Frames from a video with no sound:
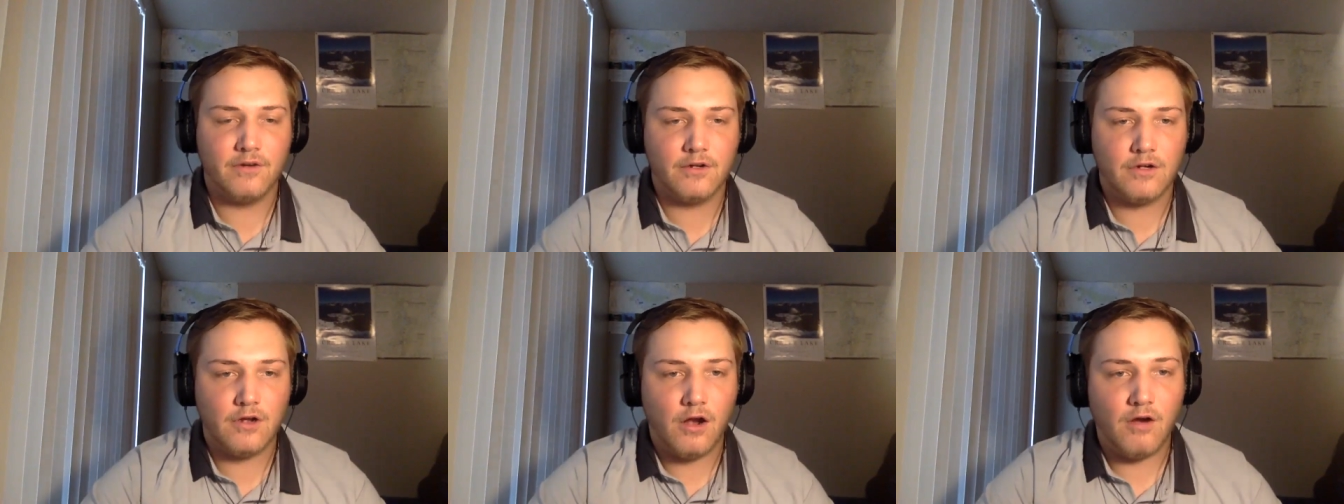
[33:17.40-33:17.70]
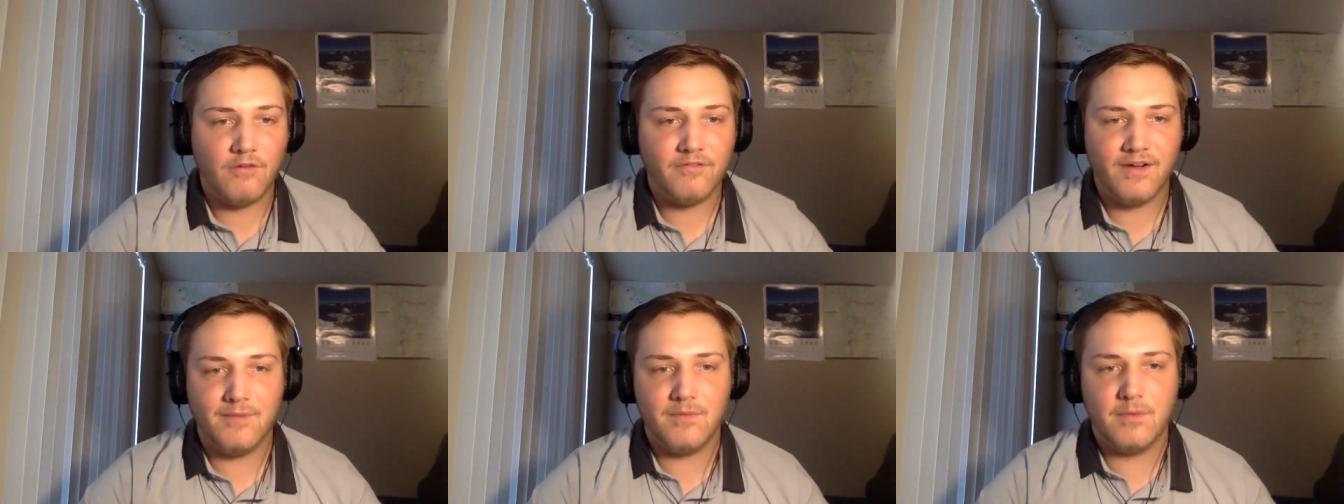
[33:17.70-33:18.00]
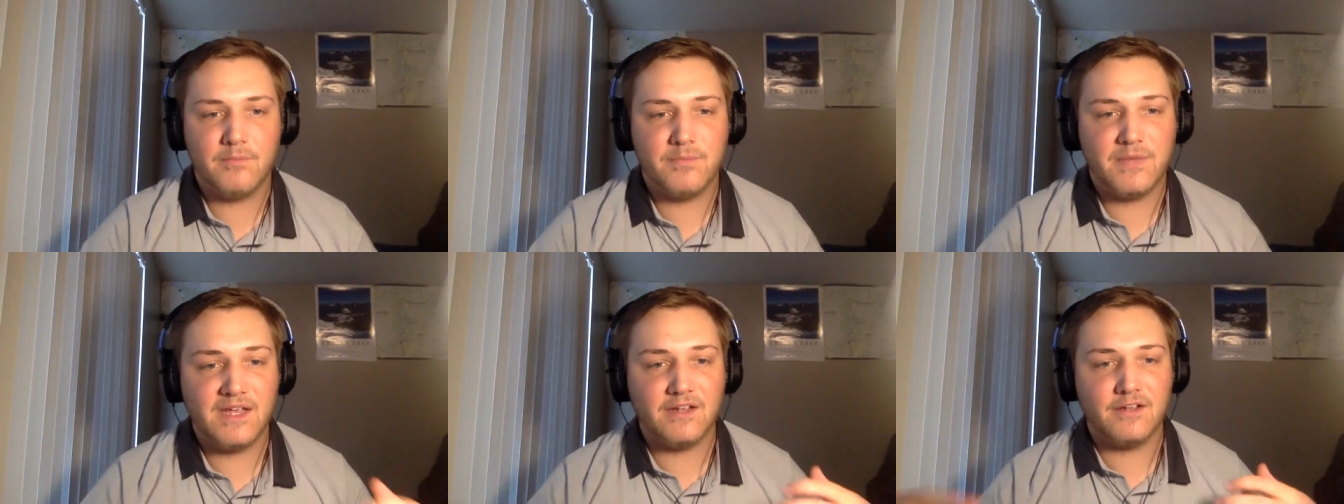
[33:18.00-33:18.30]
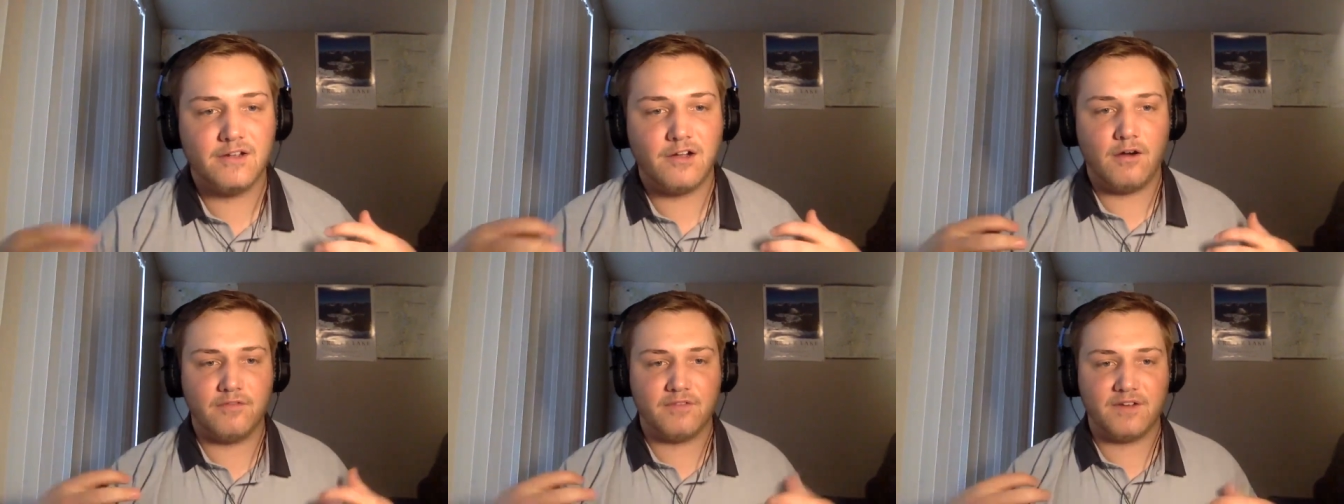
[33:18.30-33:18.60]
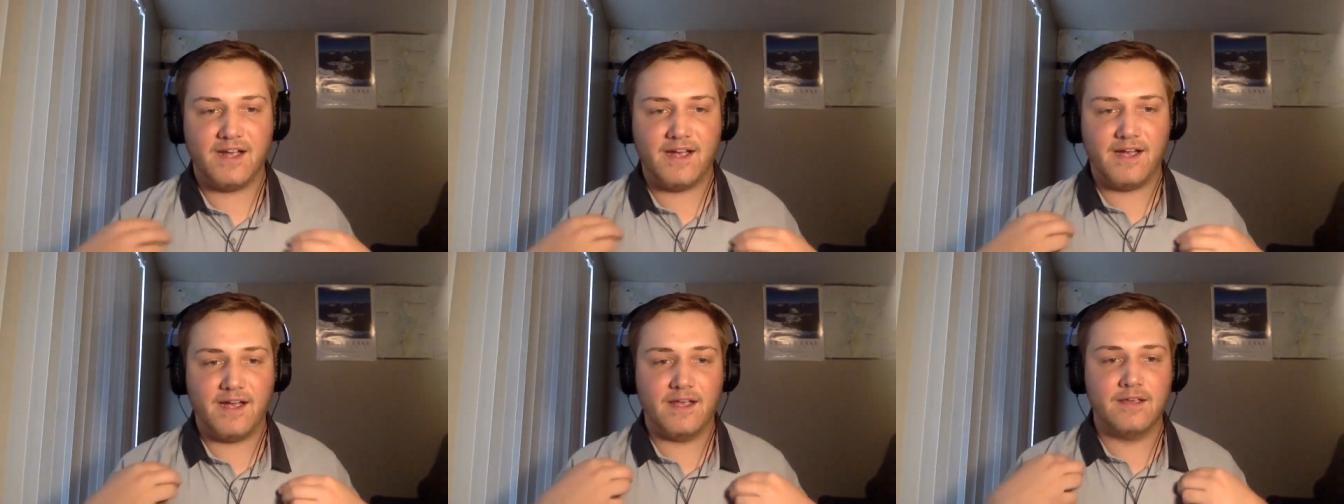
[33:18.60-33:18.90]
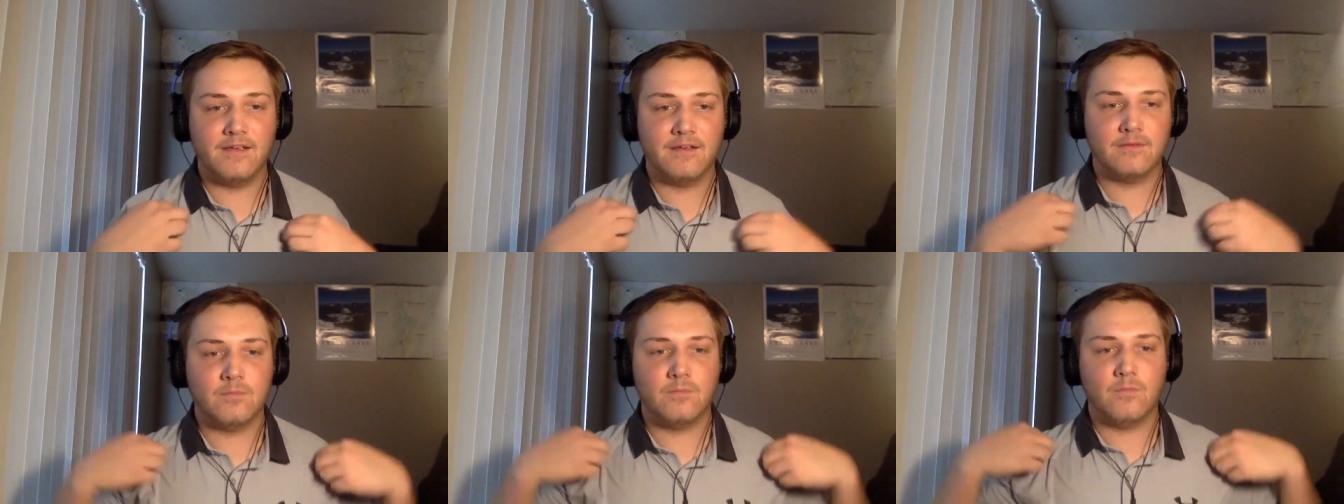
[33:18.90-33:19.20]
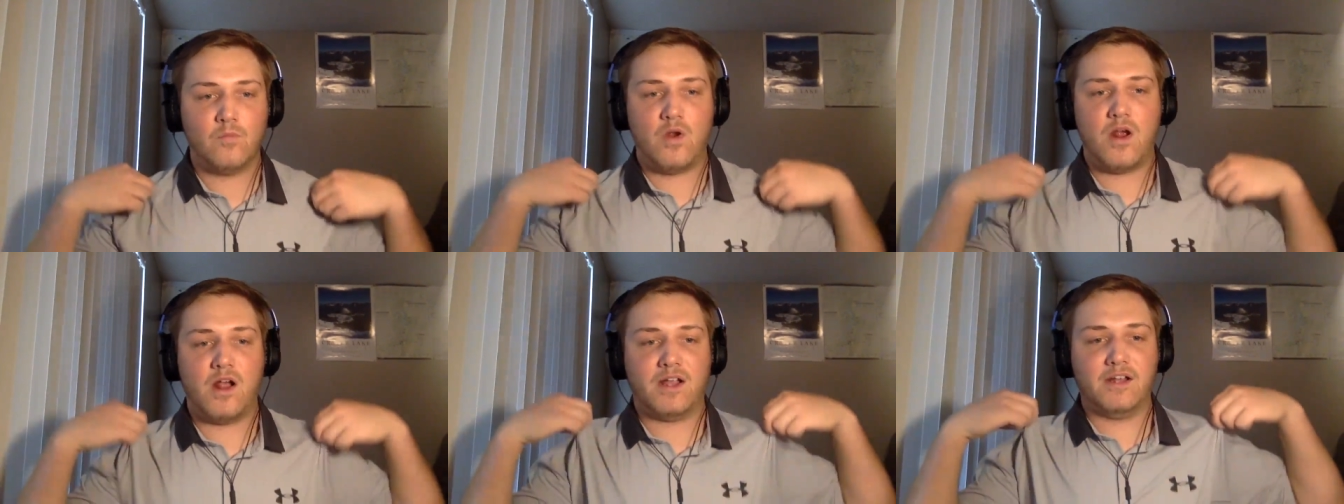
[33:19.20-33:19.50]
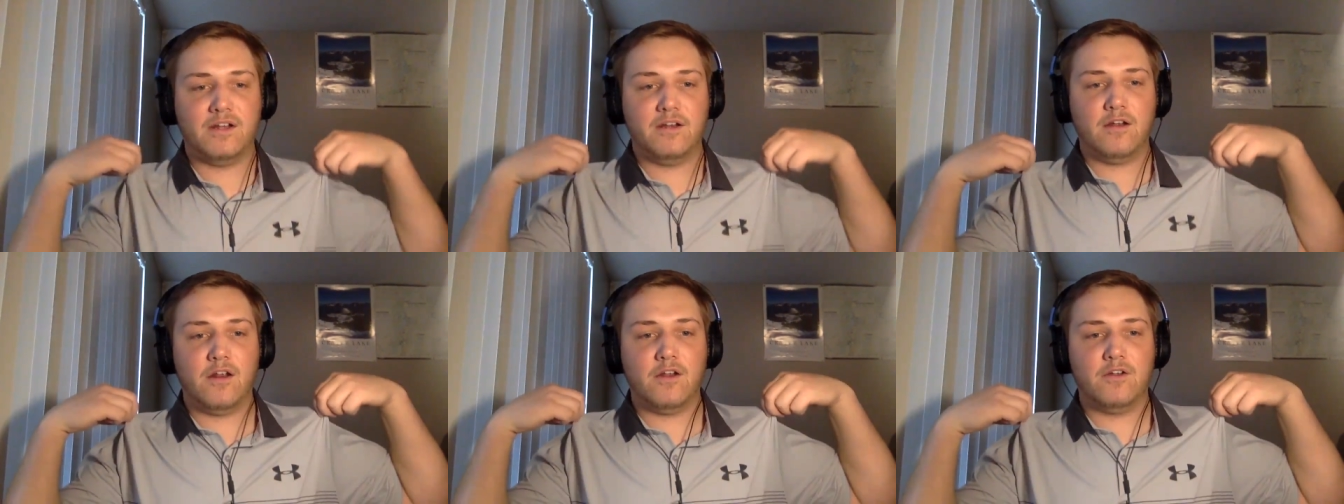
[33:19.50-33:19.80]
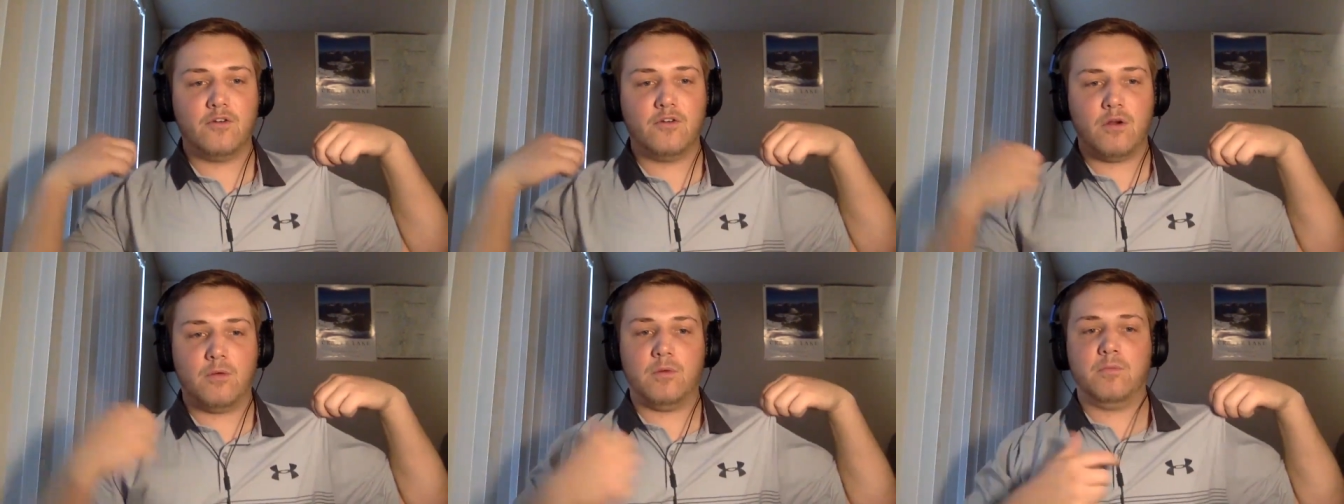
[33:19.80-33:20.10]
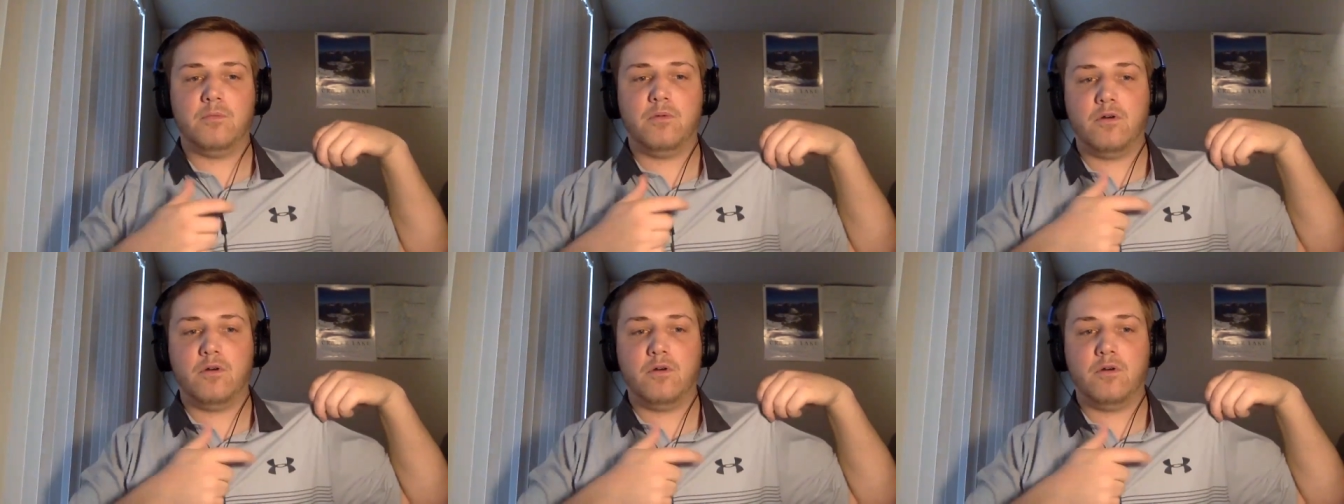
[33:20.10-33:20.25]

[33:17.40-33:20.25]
golf. I'm a big golf guy. I'm rocking an Under Armour